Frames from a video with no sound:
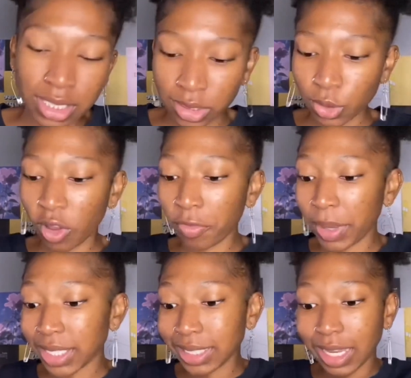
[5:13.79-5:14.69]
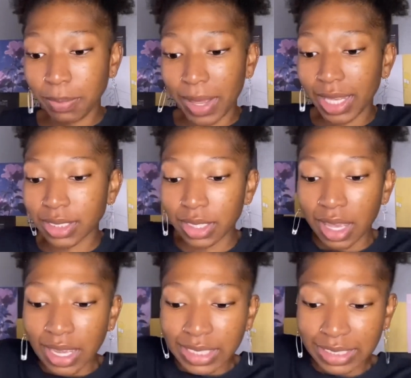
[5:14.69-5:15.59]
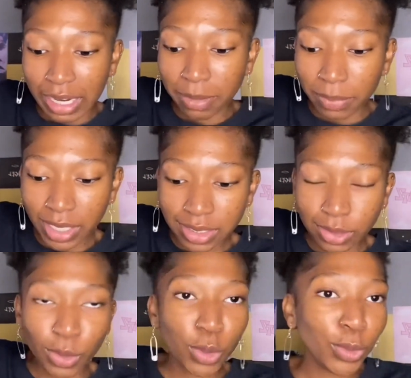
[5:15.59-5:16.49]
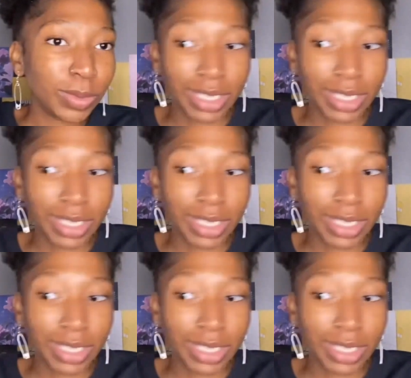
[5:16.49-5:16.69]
There's 12 packs, eight packs, 10 packs, there's hoops,